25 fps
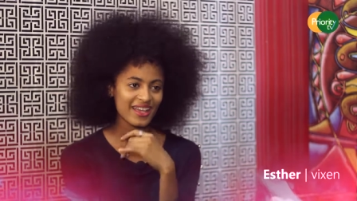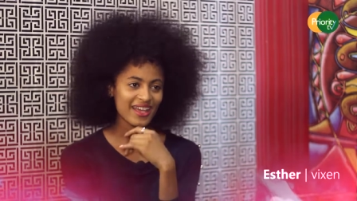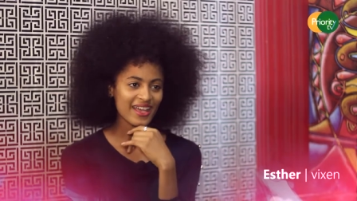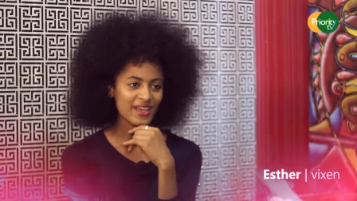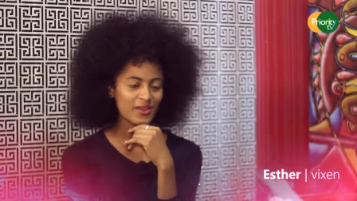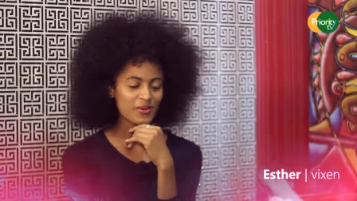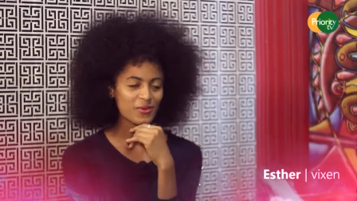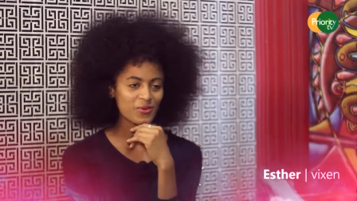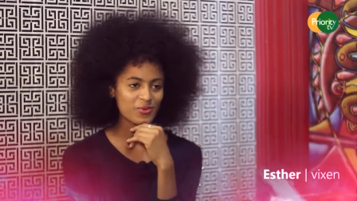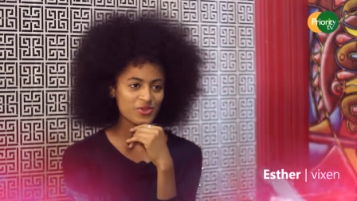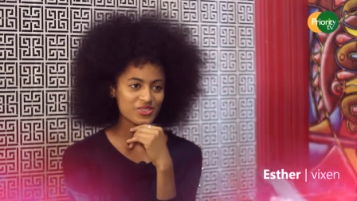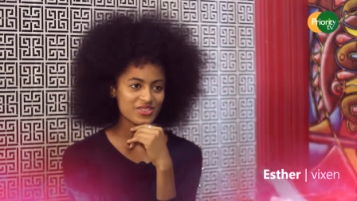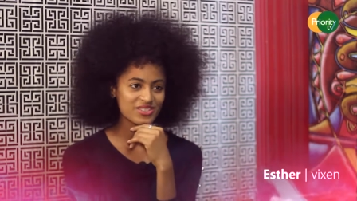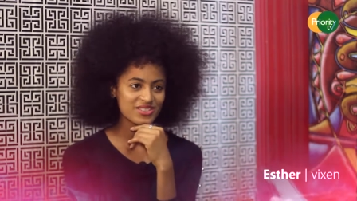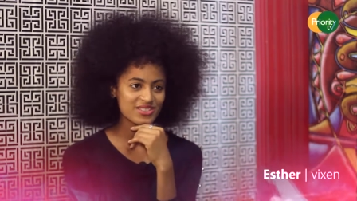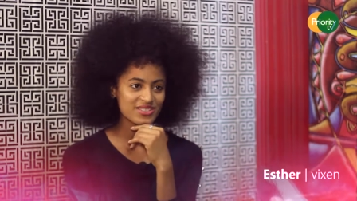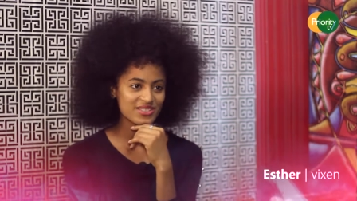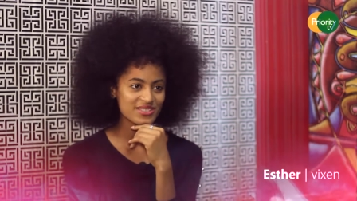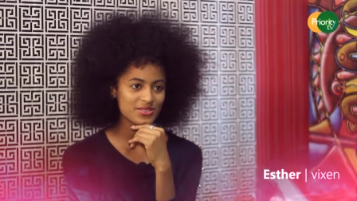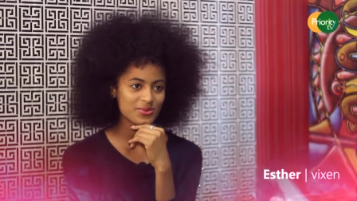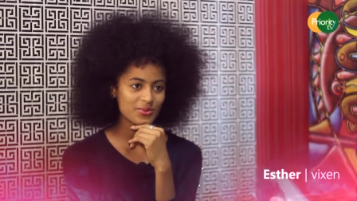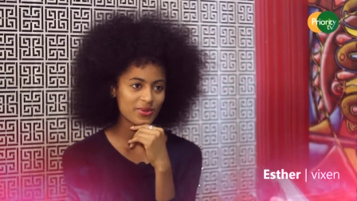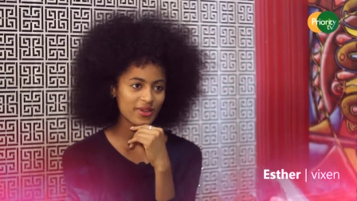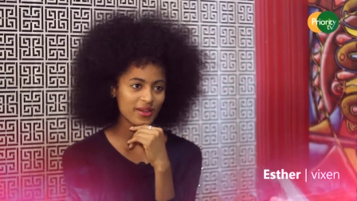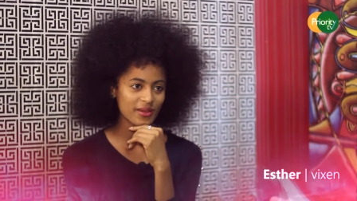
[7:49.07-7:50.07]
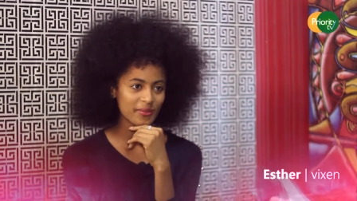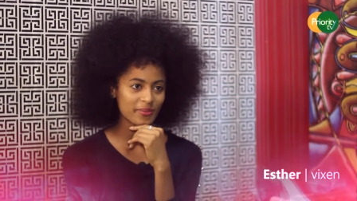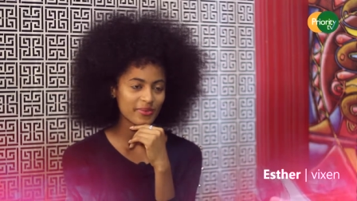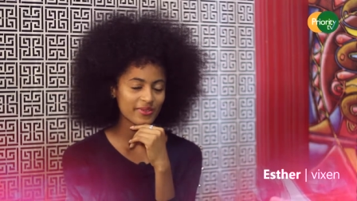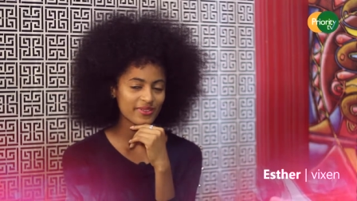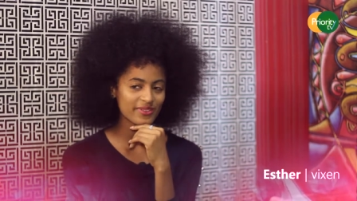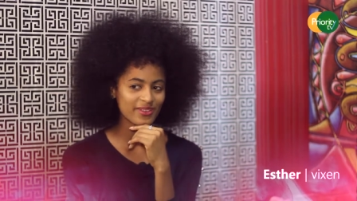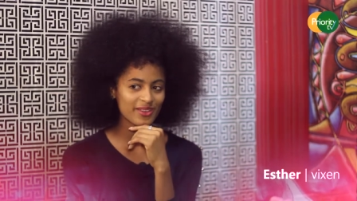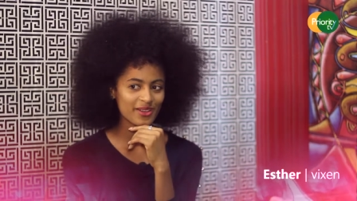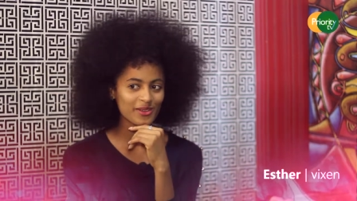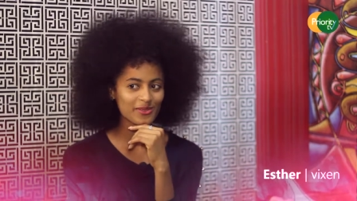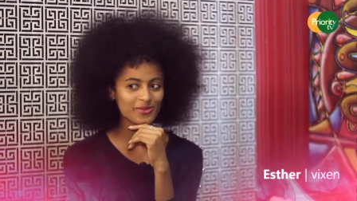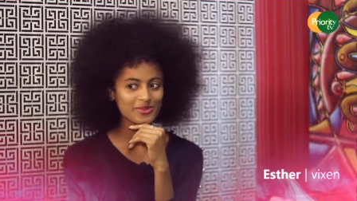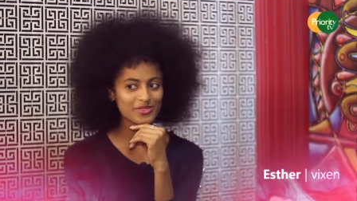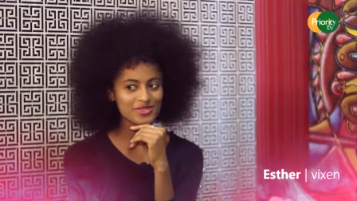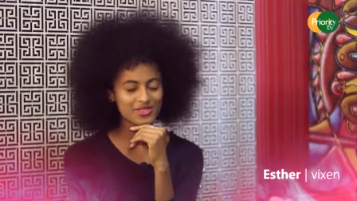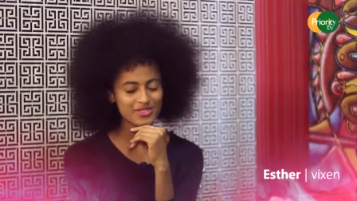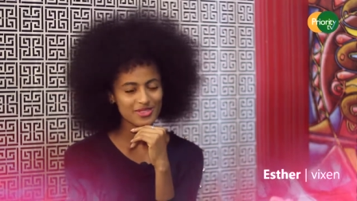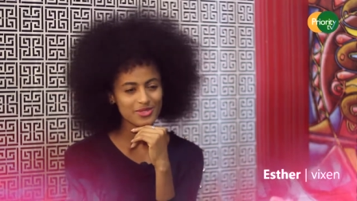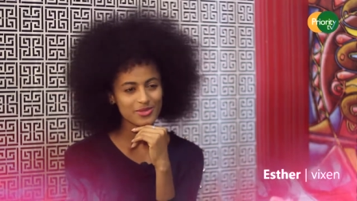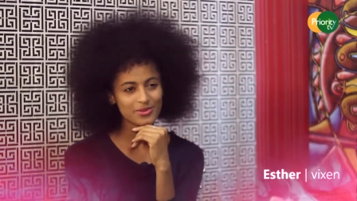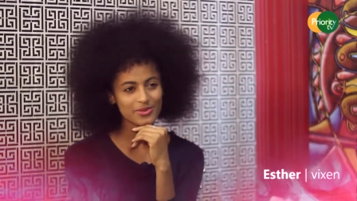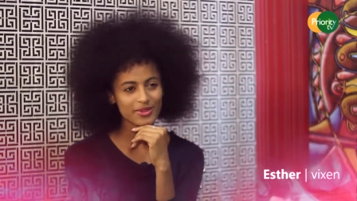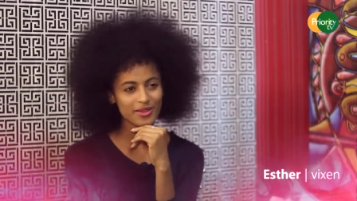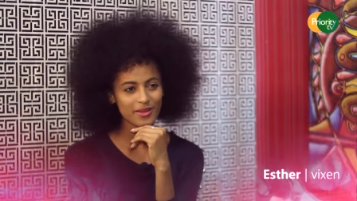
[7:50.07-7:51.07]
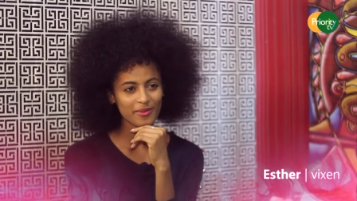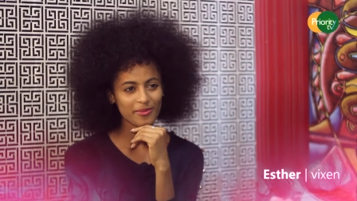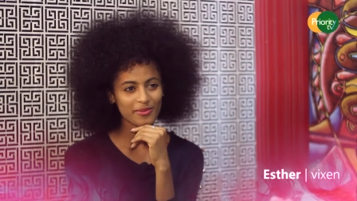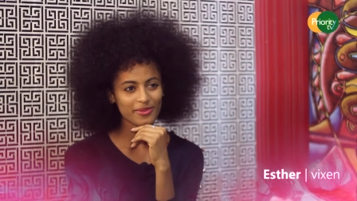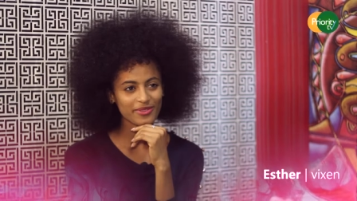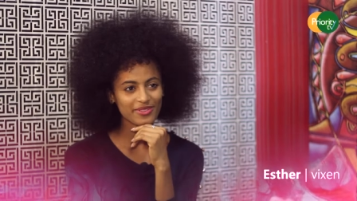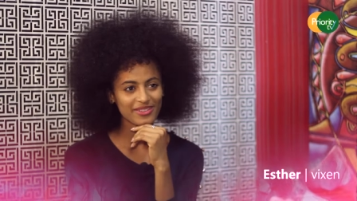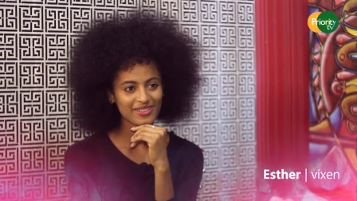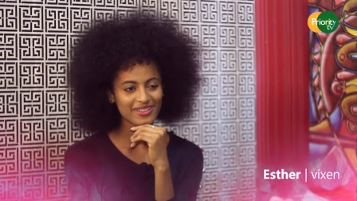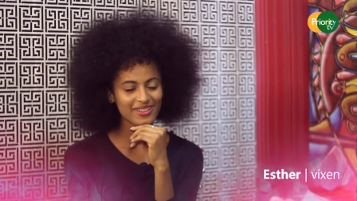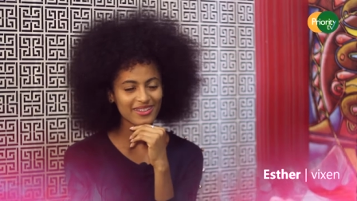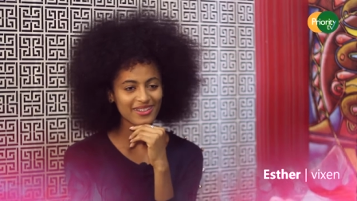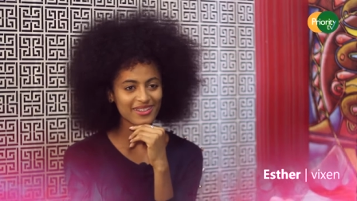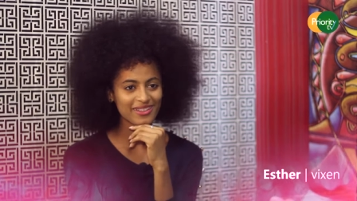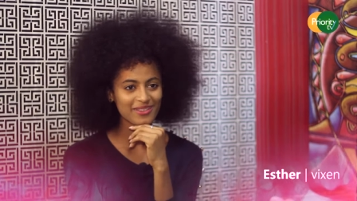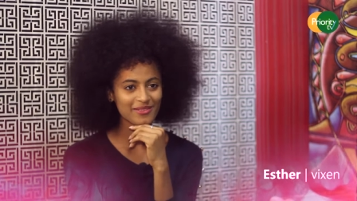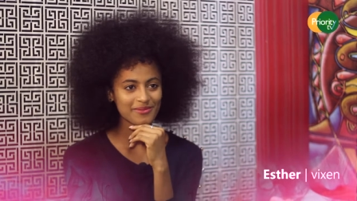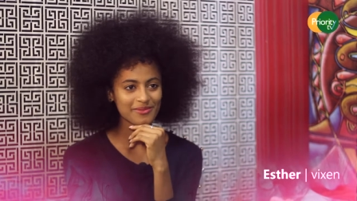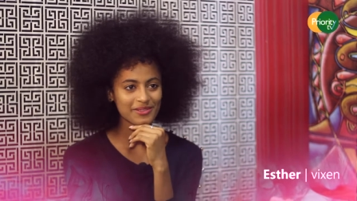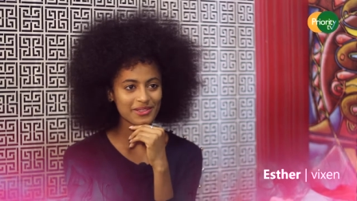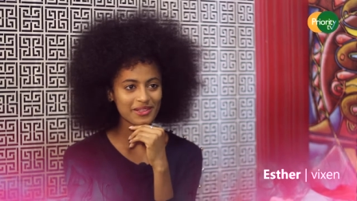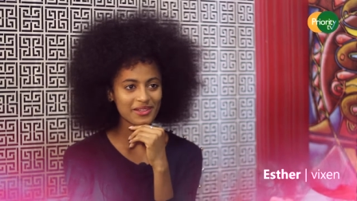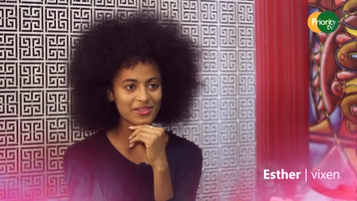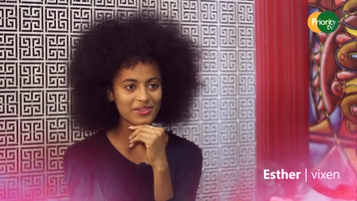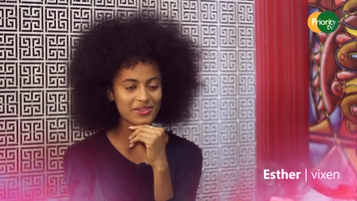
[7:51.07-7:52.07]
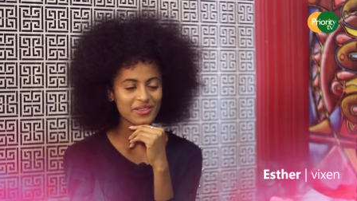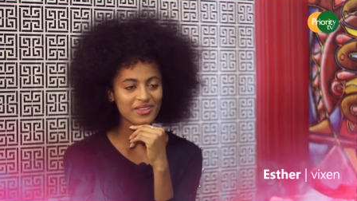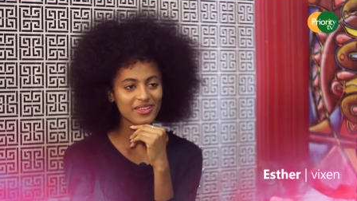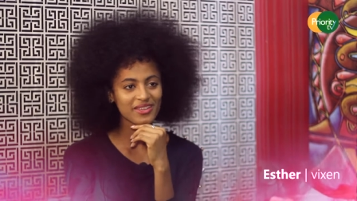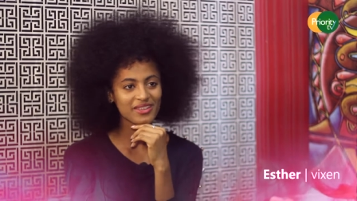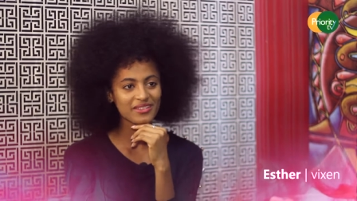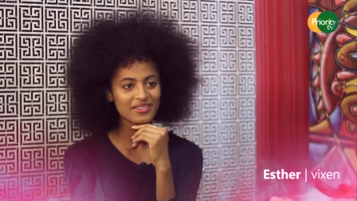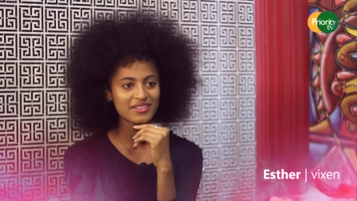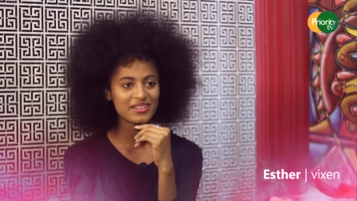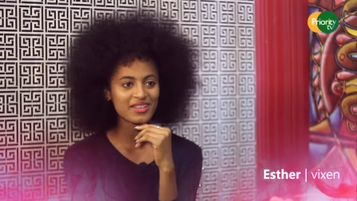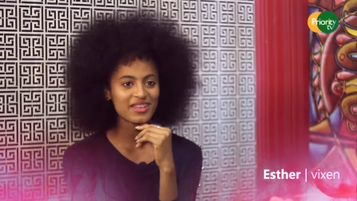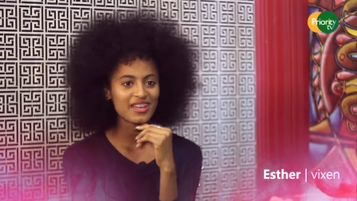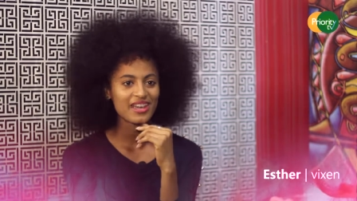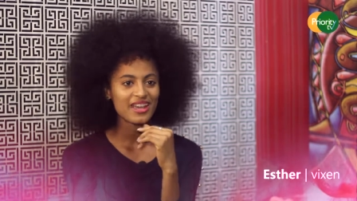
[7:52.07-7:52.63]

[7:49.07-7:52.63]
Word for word: I wish this will happen I wish this will happen then I'll be like okay